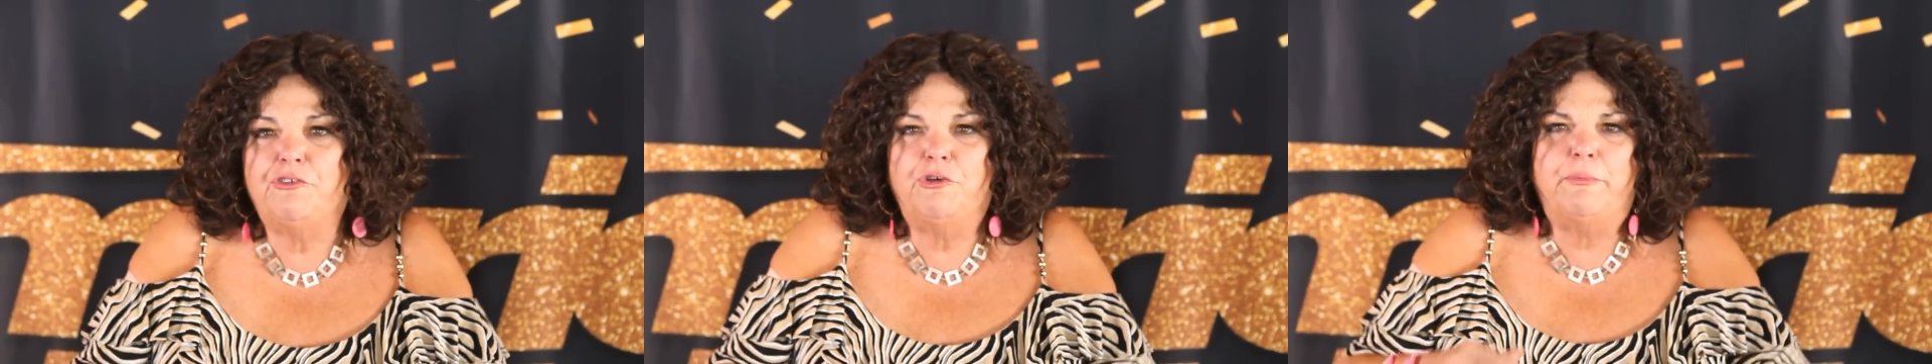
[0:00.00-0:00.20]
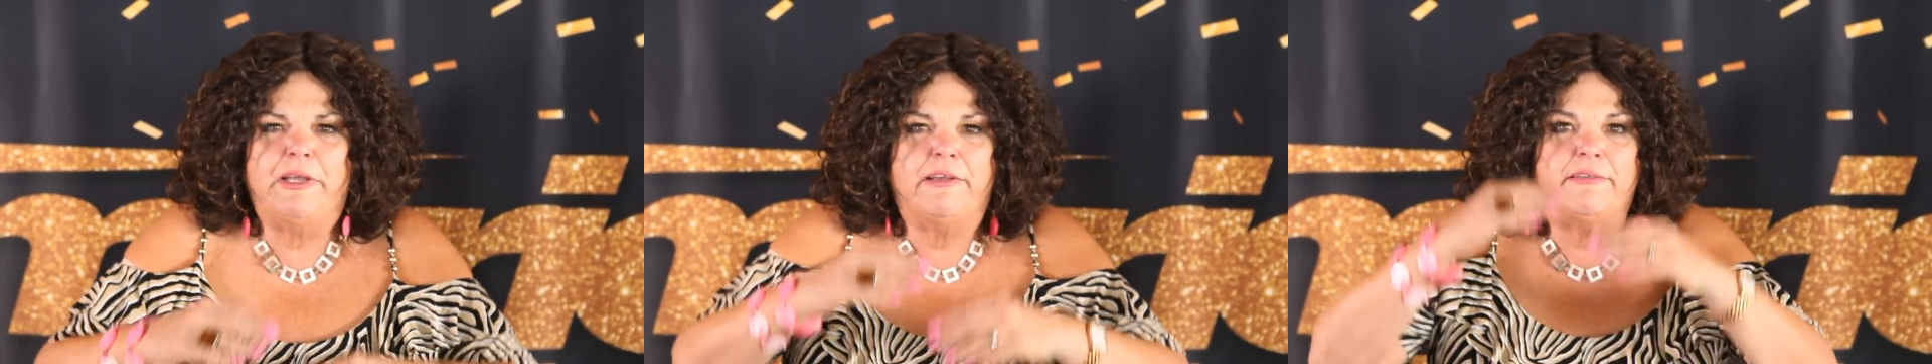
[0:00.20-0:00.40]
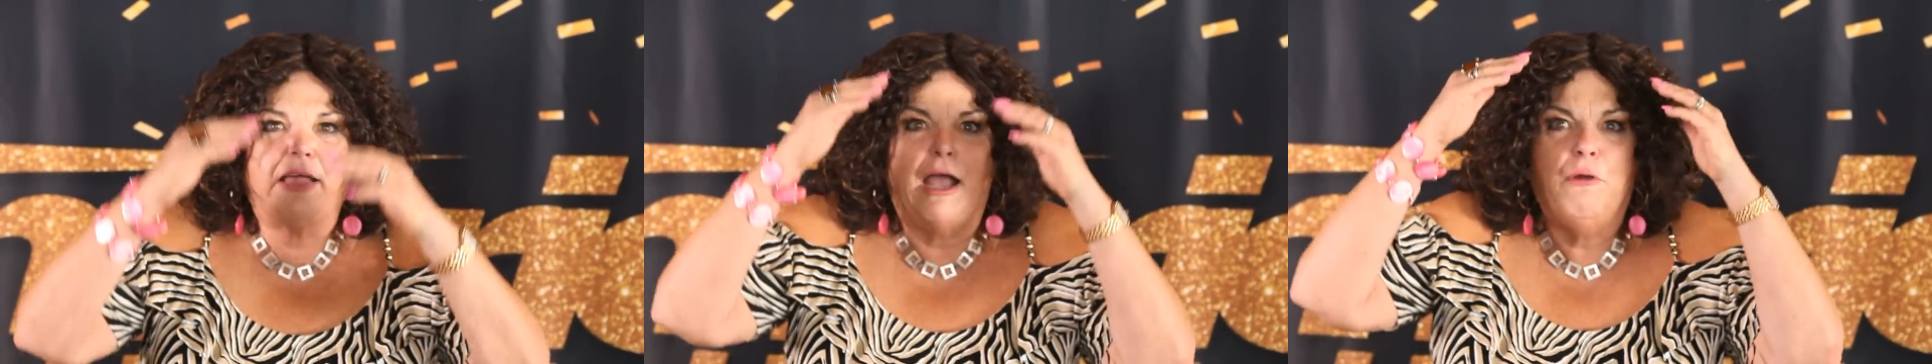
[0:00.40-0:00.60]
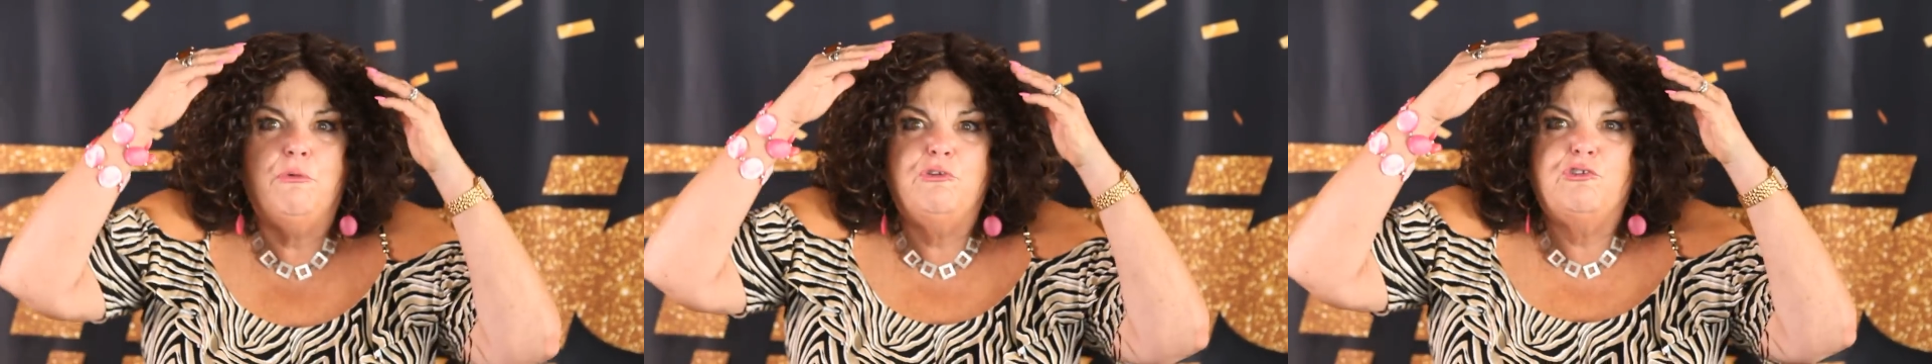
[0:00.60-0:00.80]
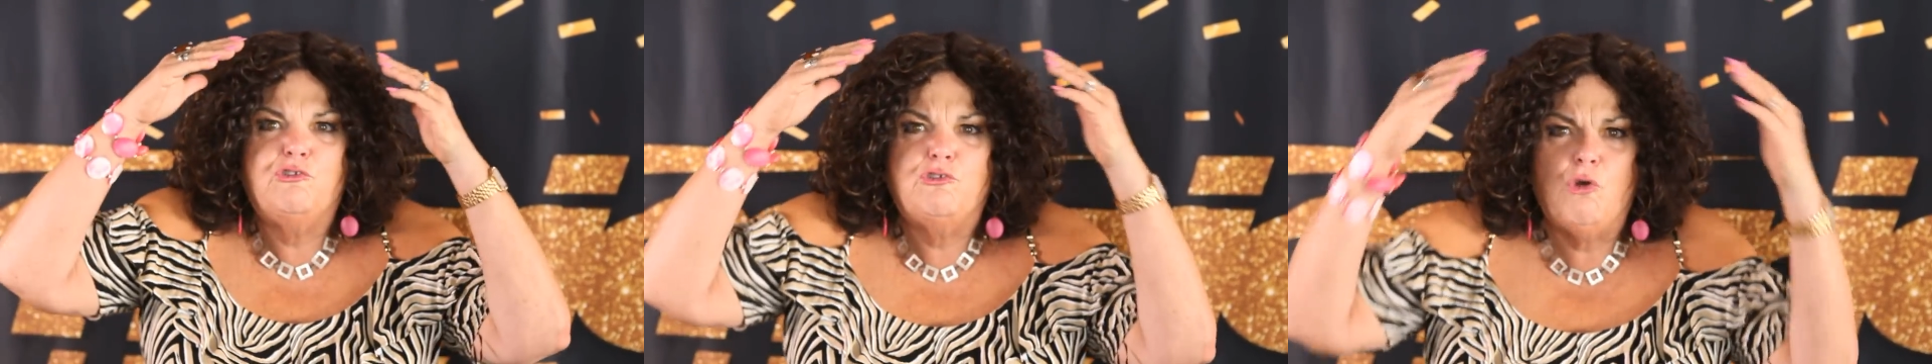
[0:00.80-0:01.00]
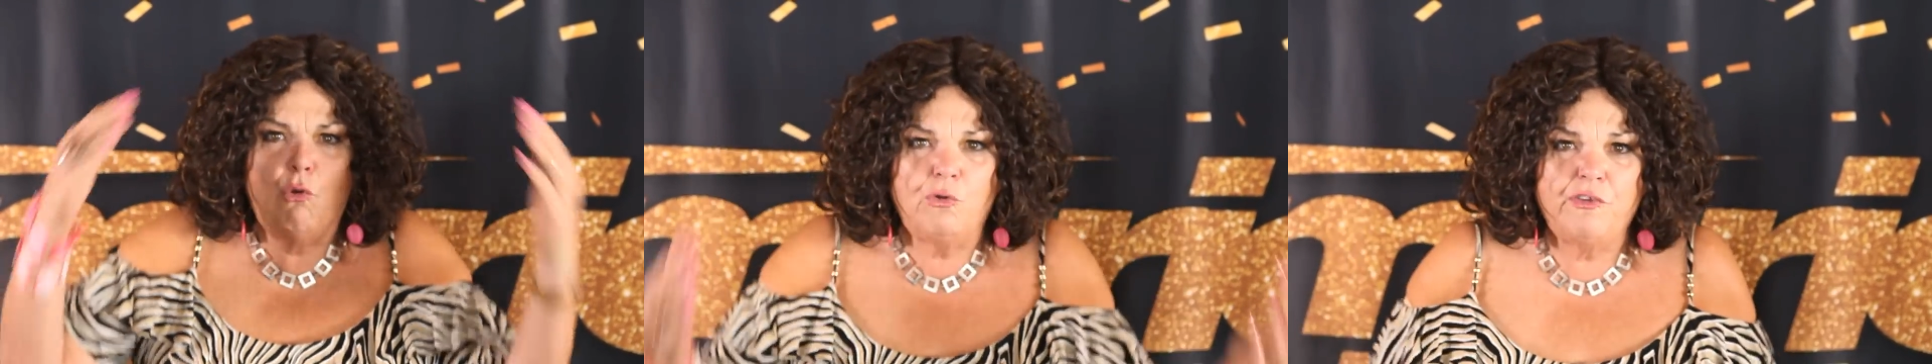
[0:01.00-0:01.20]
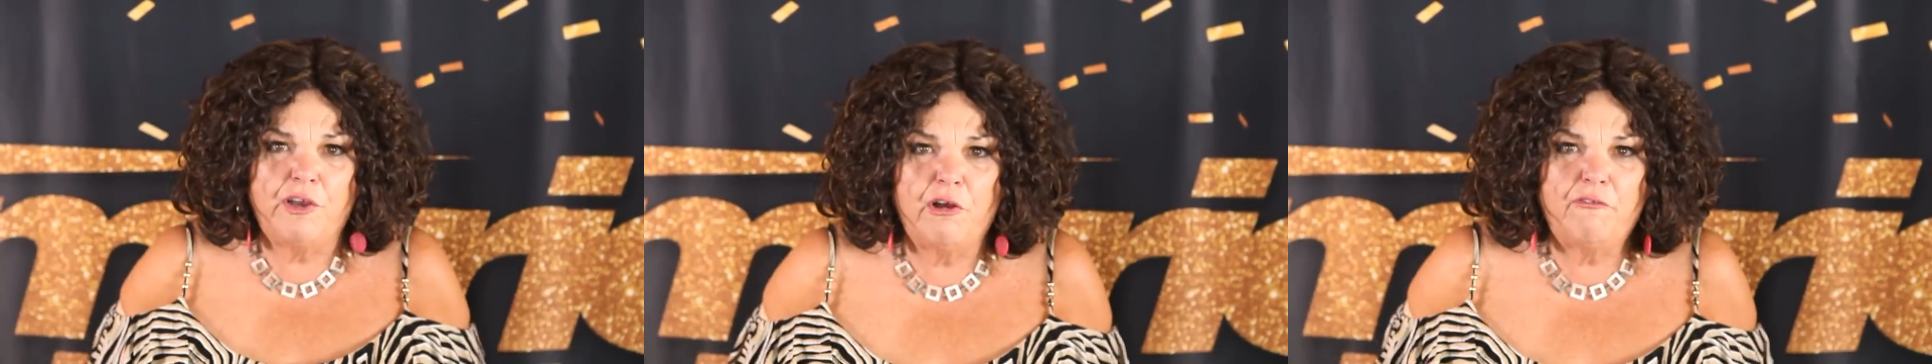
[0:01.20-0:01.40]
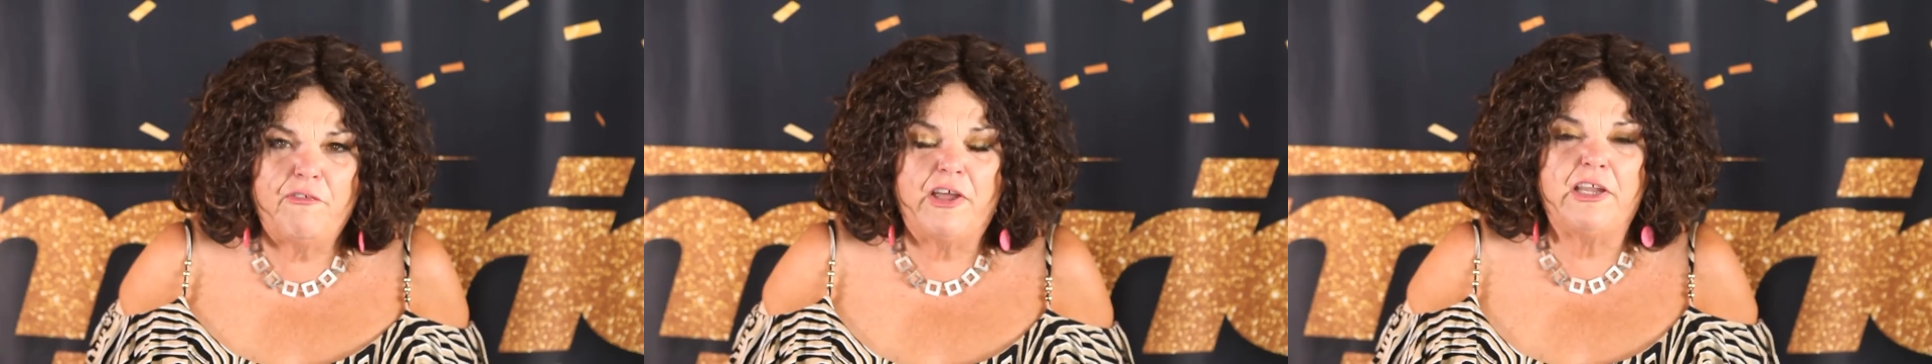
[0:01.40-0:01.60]
to because I was so
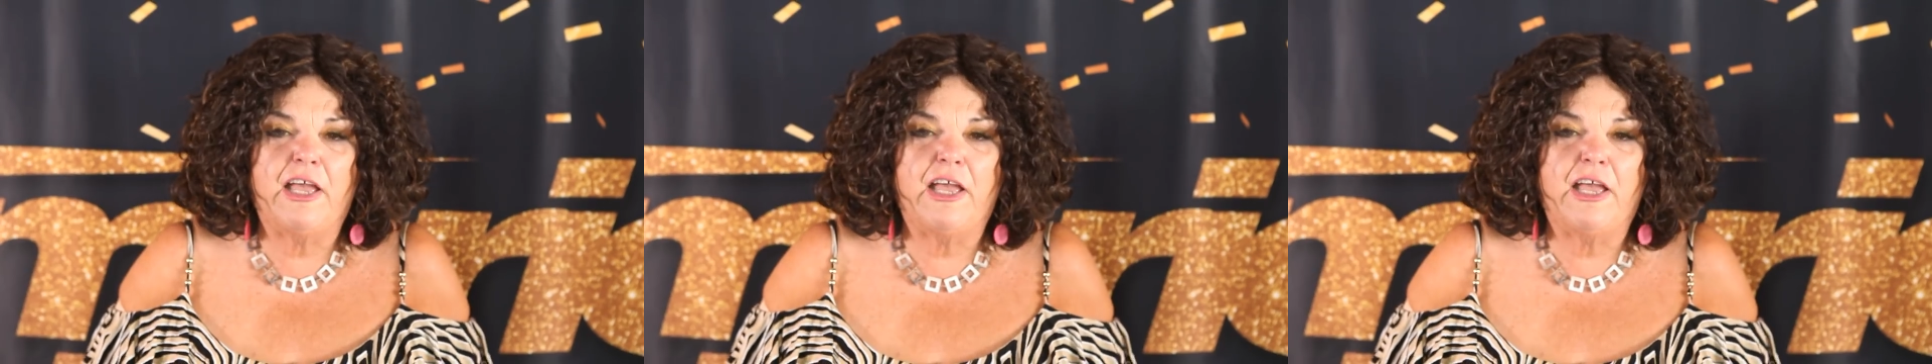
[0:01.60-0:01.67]
terrified.